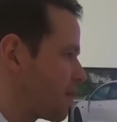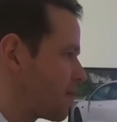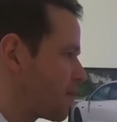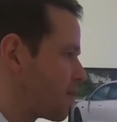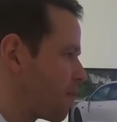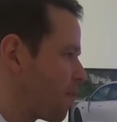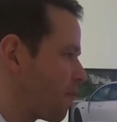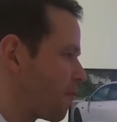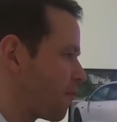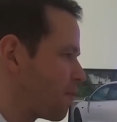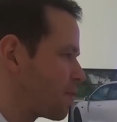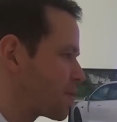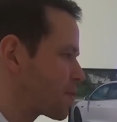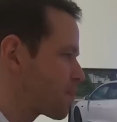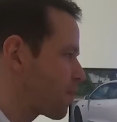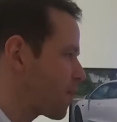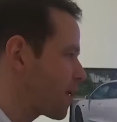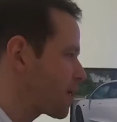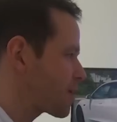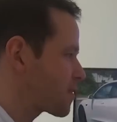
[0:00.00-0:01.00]
The performance
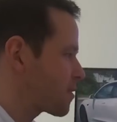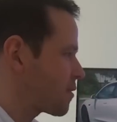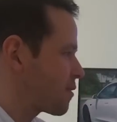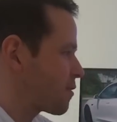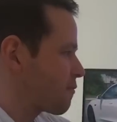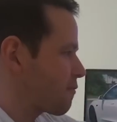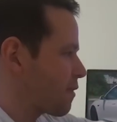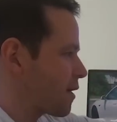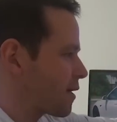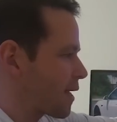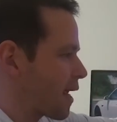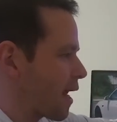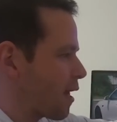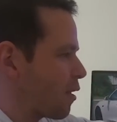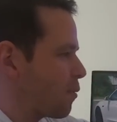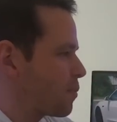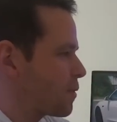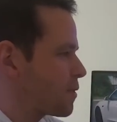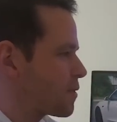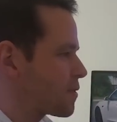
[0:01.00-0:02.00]
brakes, so the red
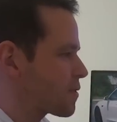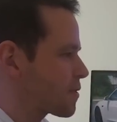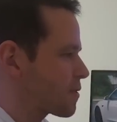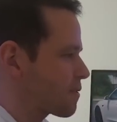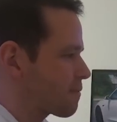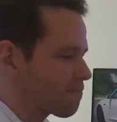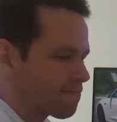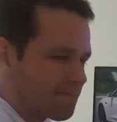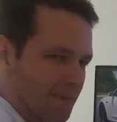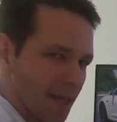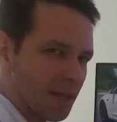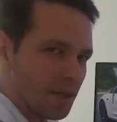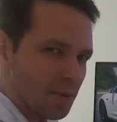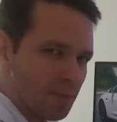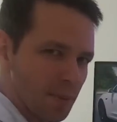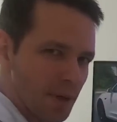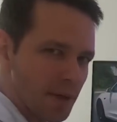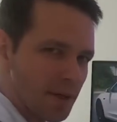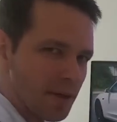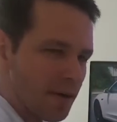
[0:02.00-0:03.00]
calipers, they look
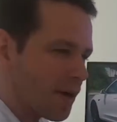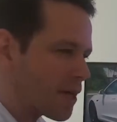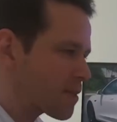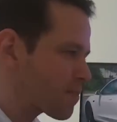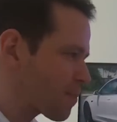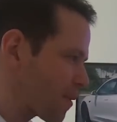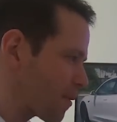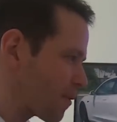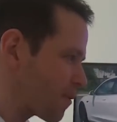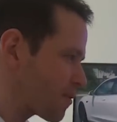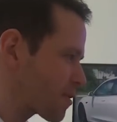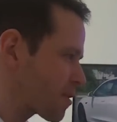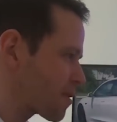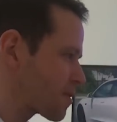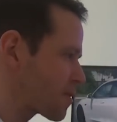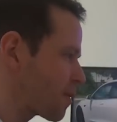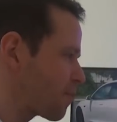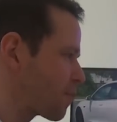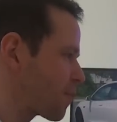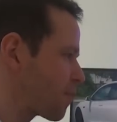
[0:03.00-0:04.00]
pretty nice, but they also
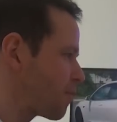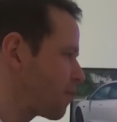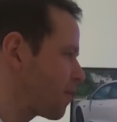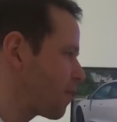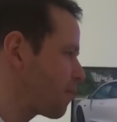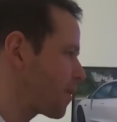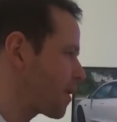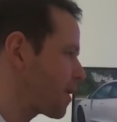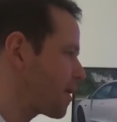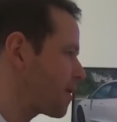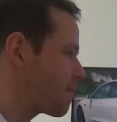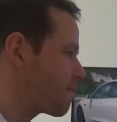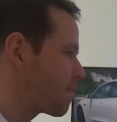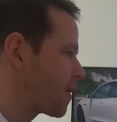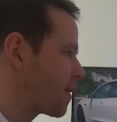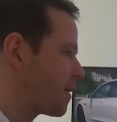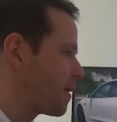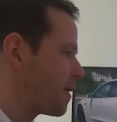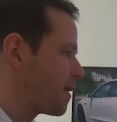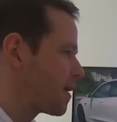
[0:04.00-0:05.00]
stop you a lot better.
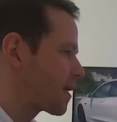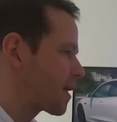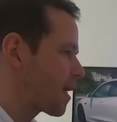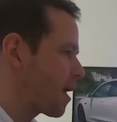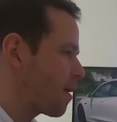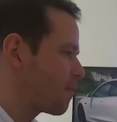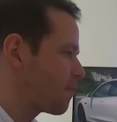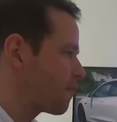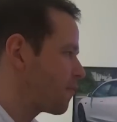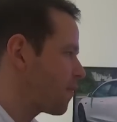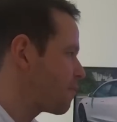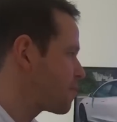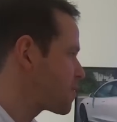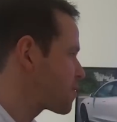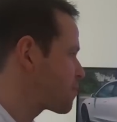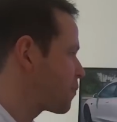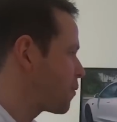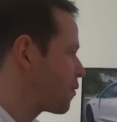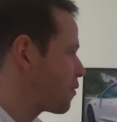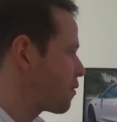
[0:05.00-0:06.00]
Carbon fiber
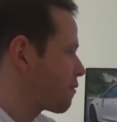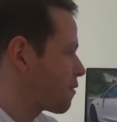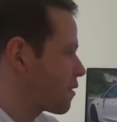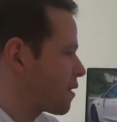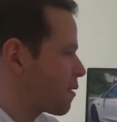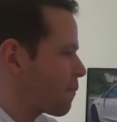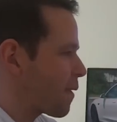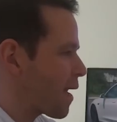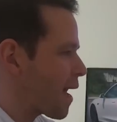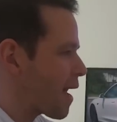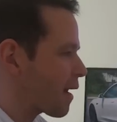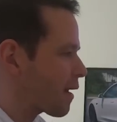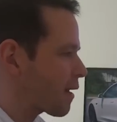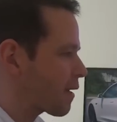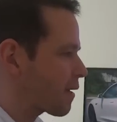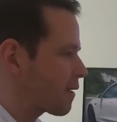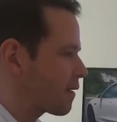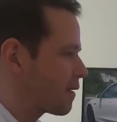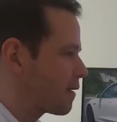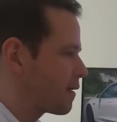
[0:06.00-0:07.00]
spoiler on the back,
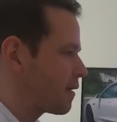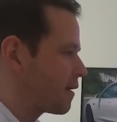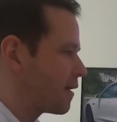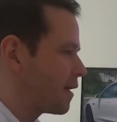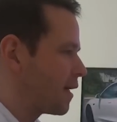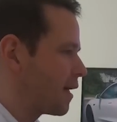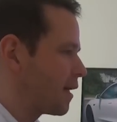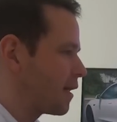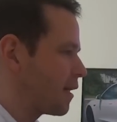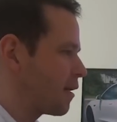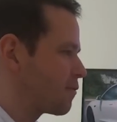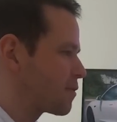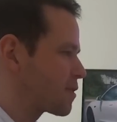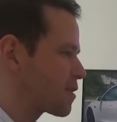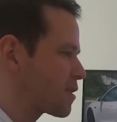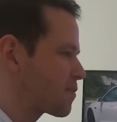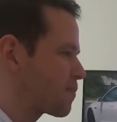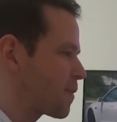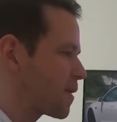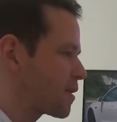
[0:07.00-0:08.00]
lowered
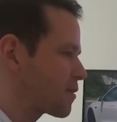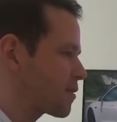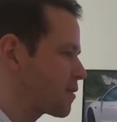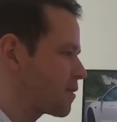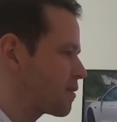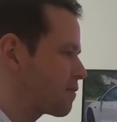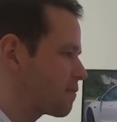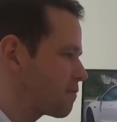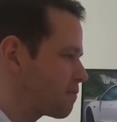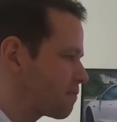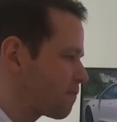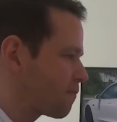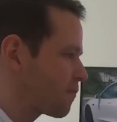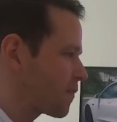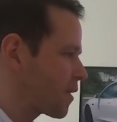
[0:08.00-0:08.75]
suspension.